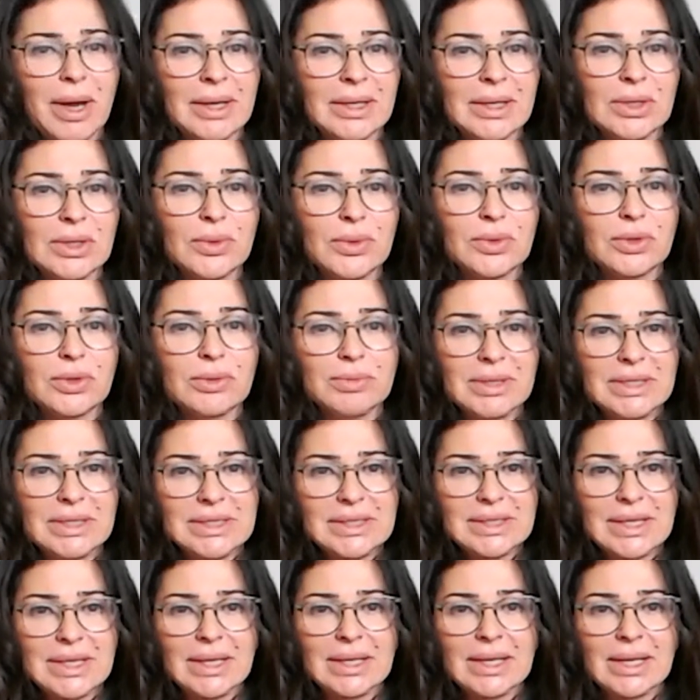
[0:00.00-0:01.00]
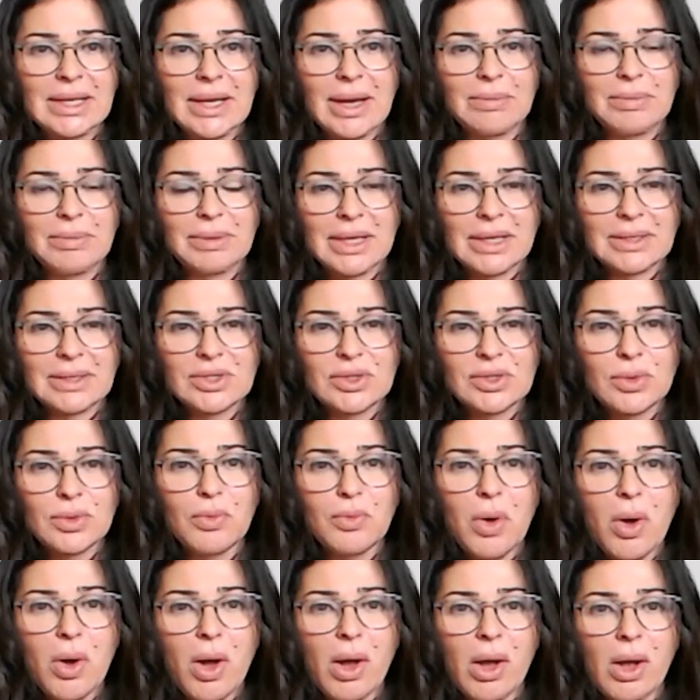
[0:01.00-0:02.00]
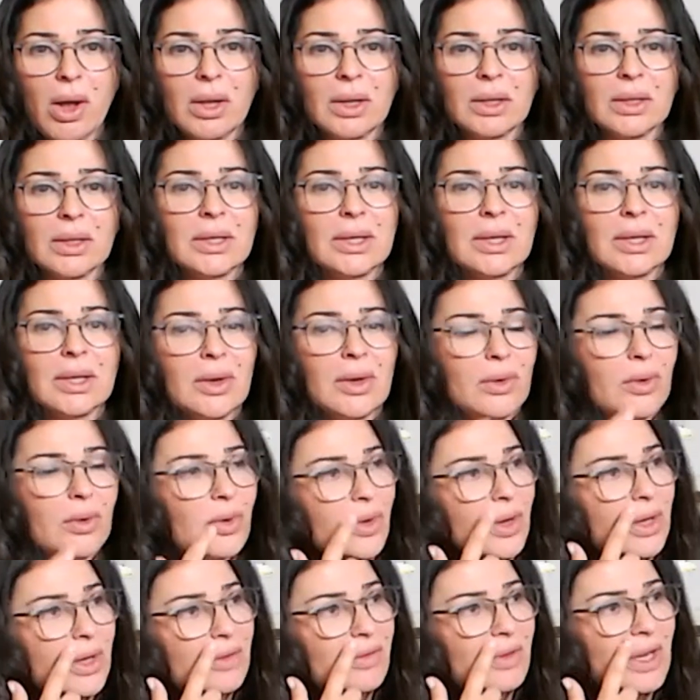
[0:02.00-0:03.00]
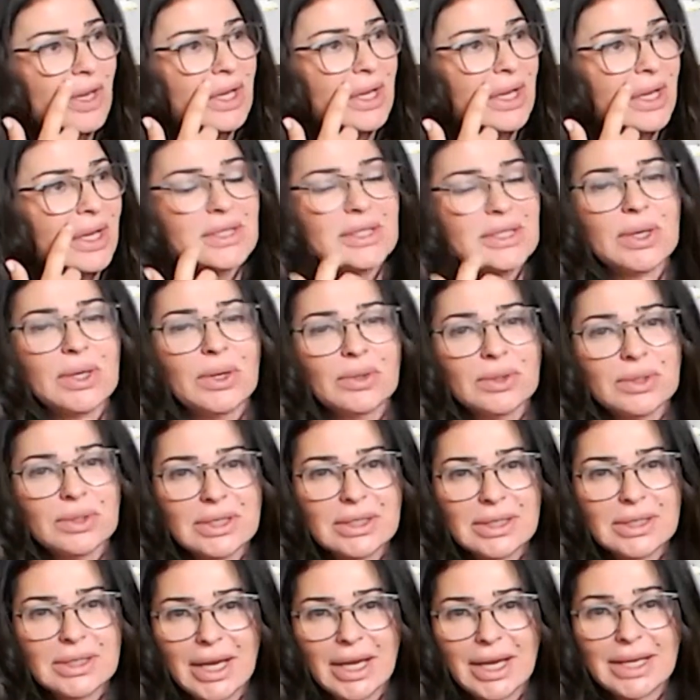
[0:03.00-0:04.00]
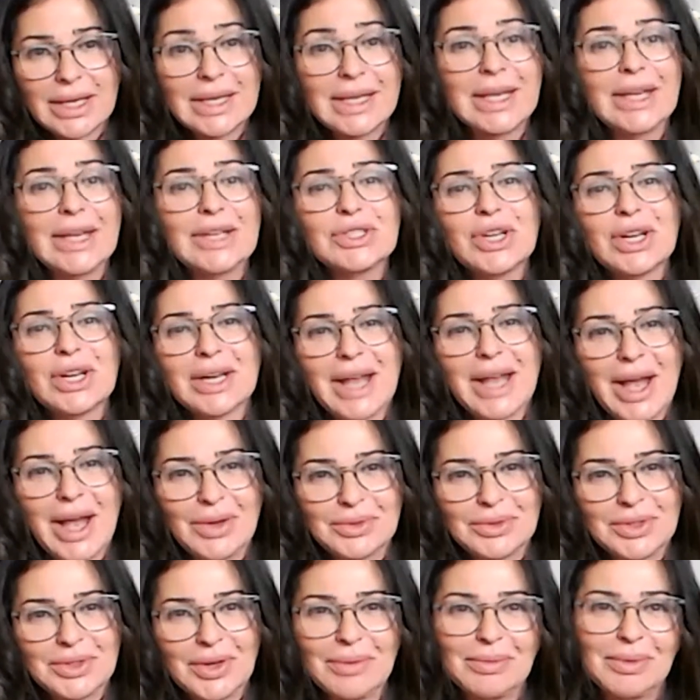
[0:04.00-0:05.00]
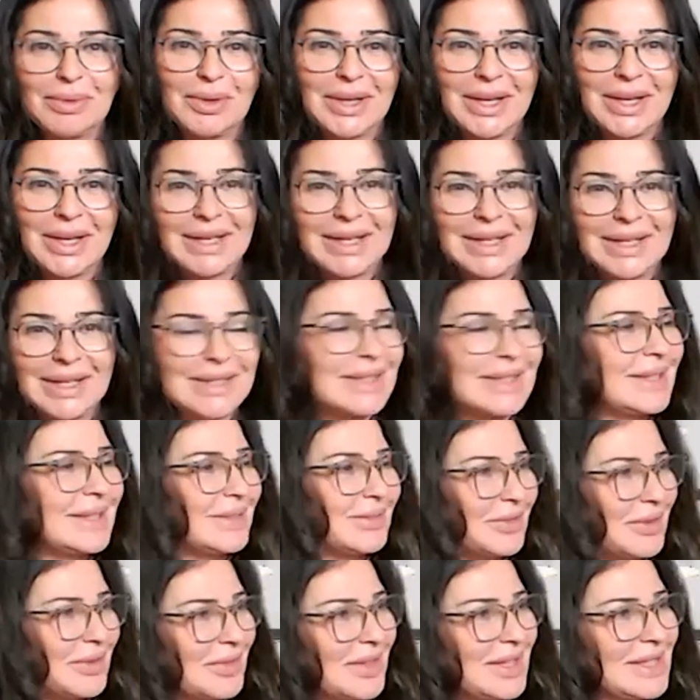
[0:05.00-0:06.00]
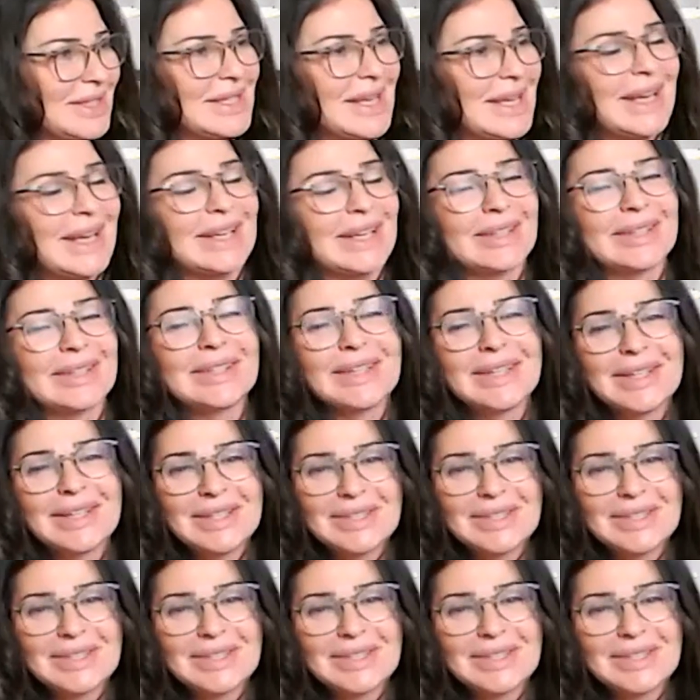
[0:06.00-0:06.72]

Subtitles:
body. You could be standing up against the wall or even against your kitchen counter. I'm looking at it from this angle.